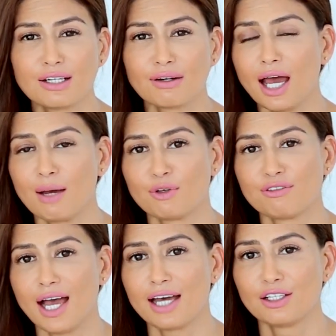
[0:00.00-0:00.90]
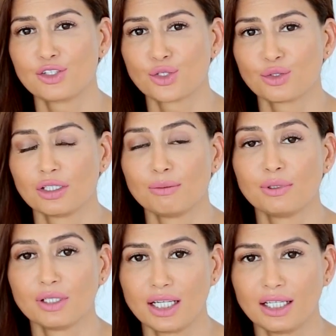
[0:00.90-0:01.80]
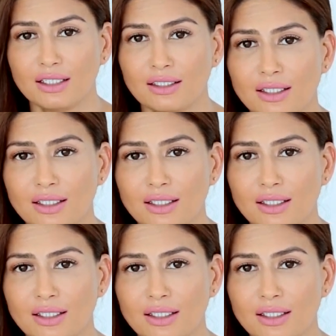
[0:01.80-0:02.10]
gram of added sugar per day.